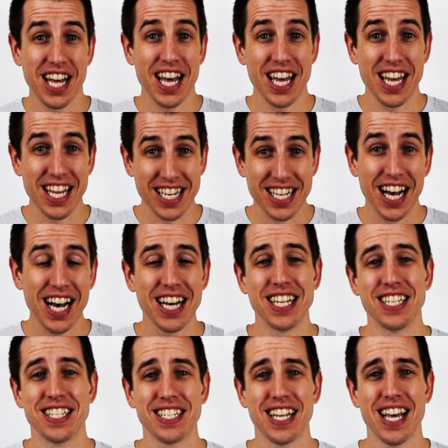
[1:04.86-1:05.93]
that it
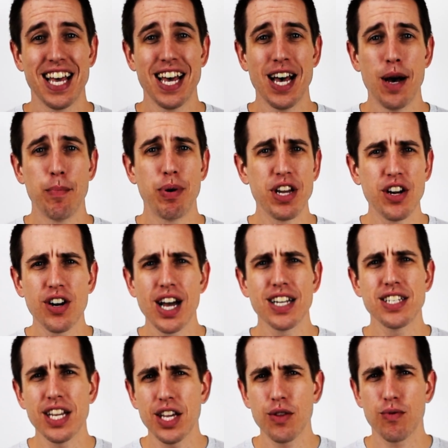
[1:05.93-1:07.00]
does. But you're not
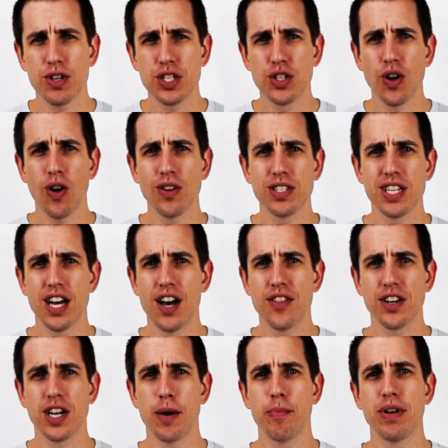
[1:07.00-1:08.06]
seeing the results that
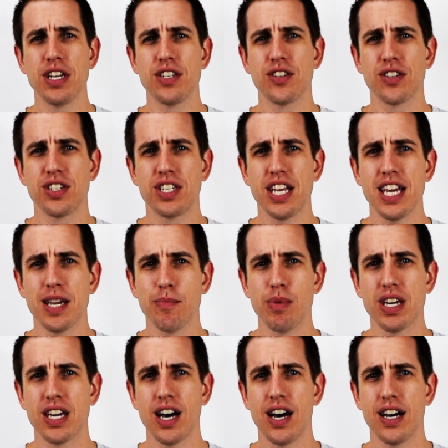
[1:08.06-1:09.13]
other companies are seeing
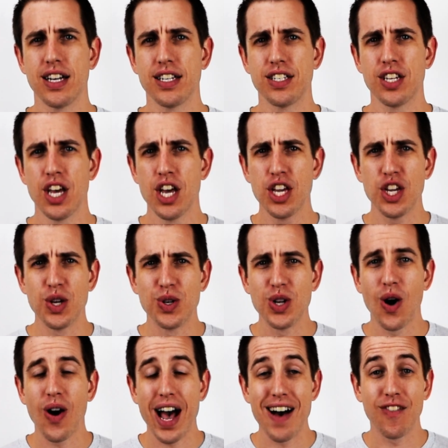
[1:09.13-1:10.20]
because you
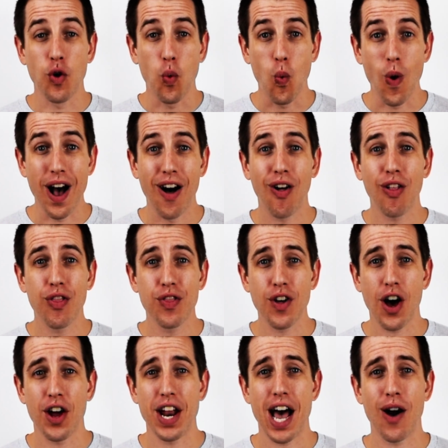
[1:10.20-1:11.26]
don't have a well
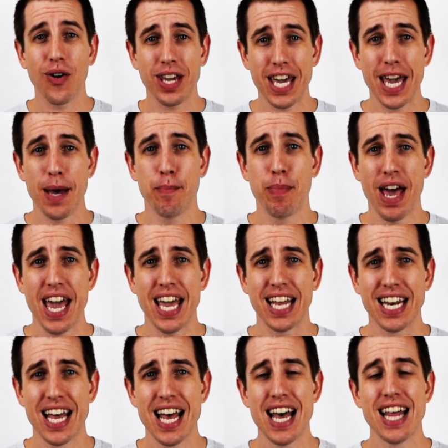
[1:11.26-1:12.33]
thought out
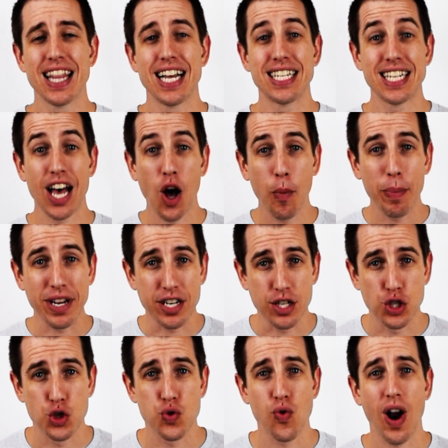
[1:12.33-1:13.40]
campaign that's helping
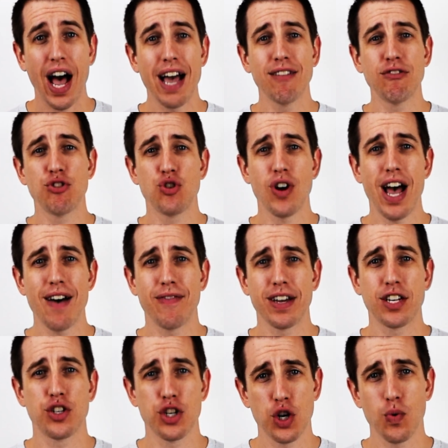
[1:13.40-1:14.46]
to drive
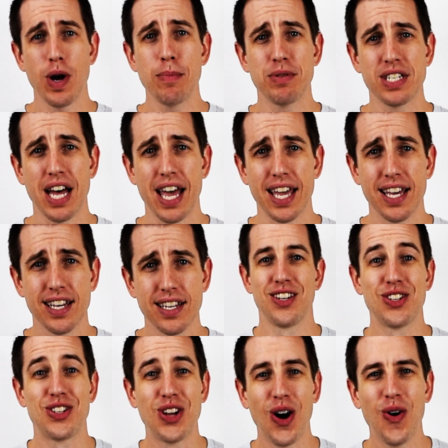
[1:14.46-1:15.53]
traffic to your website.
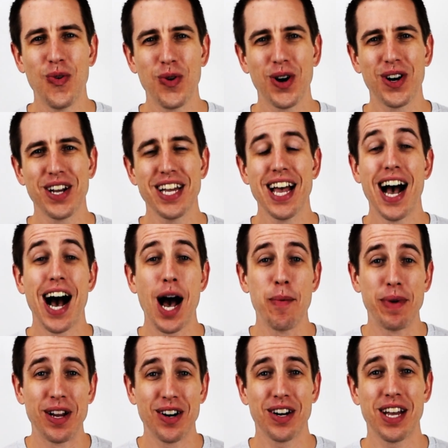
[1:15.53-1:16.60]
Don't worry,
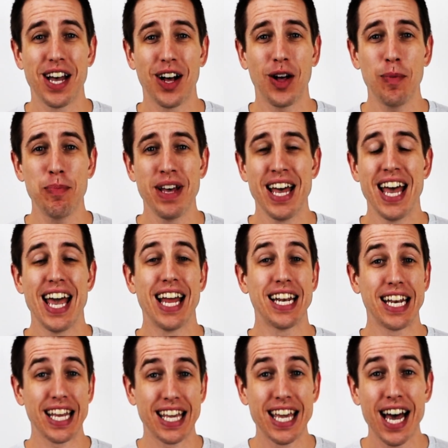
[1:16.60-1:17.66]
I'm here to help. And
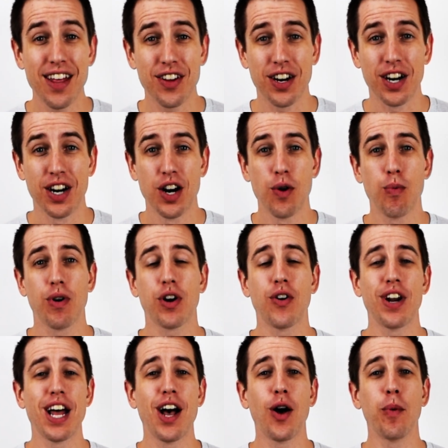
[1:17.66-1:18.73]
together, we're
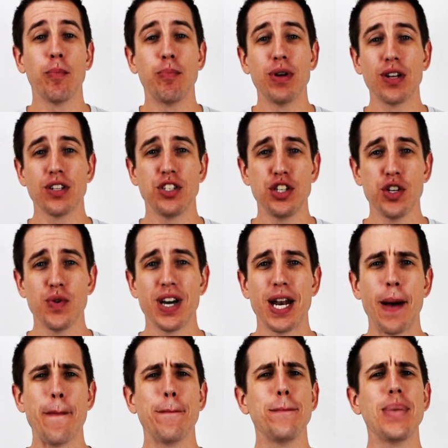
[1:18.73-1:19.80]
going to help build you an
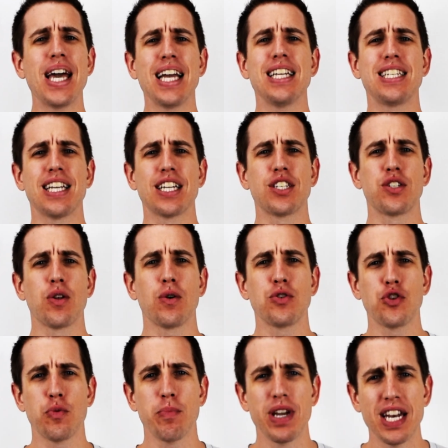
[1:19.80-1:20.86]
amazing
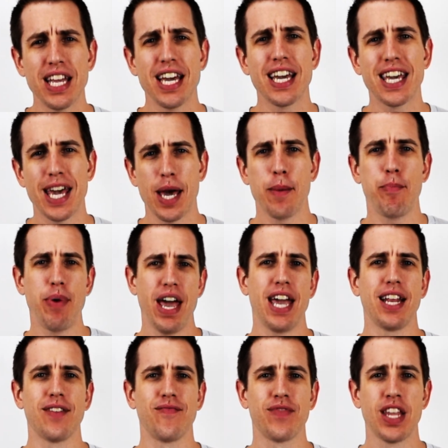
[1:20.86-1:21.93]
social media
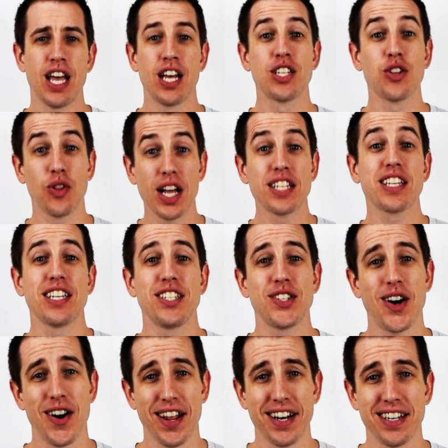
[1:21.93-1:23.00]
campaign. So let's get
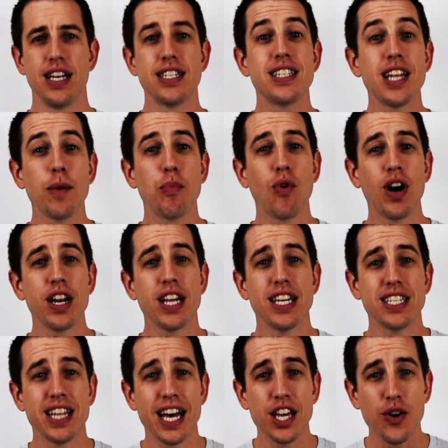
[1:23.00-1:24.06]
started. Step one
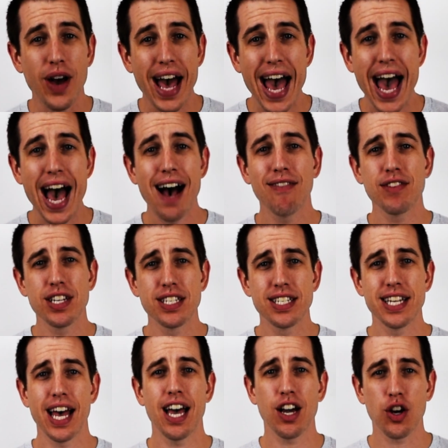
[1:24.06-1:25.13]
is that you have to
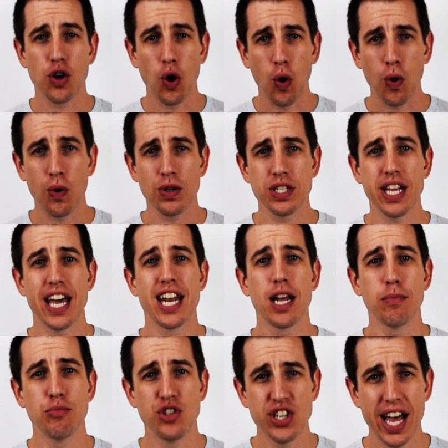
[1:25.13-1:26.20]
set goals and
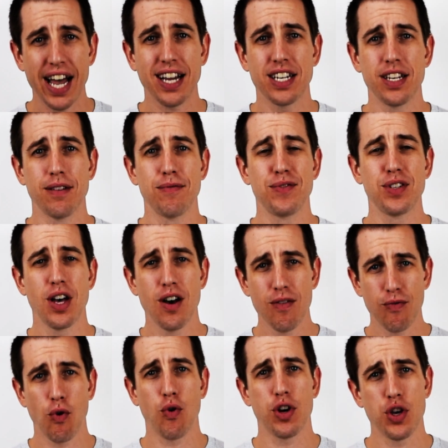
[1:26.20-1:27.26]
objectives
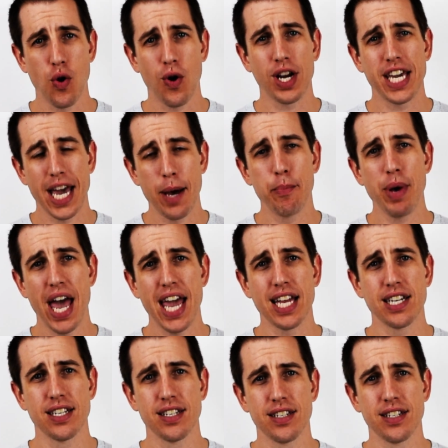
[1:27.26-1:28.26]
for your campaign.